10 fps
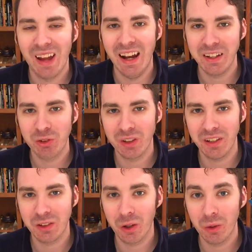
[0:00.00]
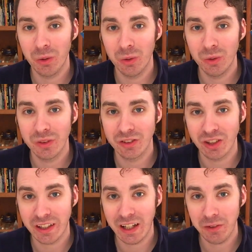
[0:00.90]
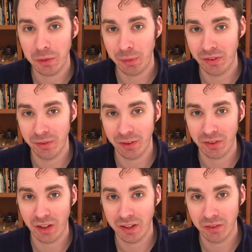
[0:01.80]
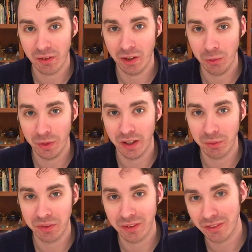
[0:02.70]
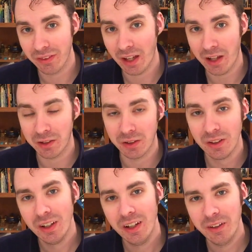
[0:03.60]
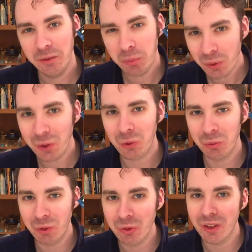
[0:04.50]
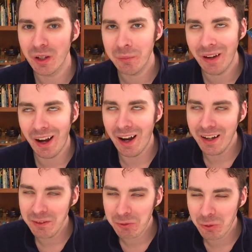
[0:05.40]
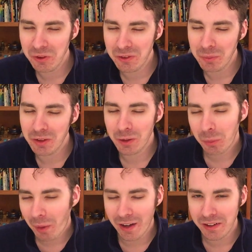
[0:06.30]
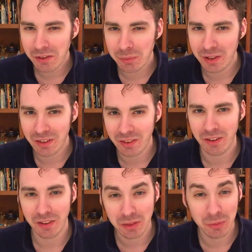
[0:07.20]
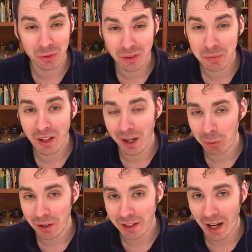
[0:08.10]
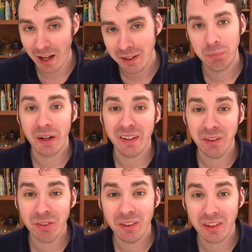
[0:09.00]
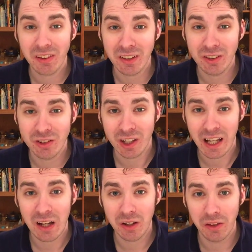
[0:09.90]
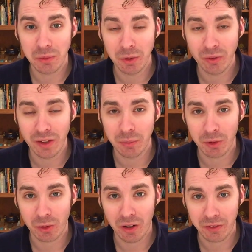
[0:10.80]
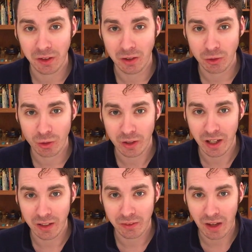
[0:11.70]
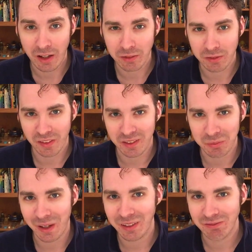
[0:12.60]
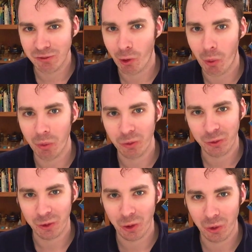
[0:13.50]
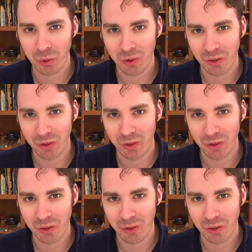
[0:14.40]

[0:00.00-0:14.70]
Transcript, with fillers: I actually got to go check out the Pacific Science Center when I was in Seattle. It was a pretty cool museum. I, of course, am a little biased because I like the museum that I work at, but I definitely like to check out other museums across the country, and it's kind of like my goal to go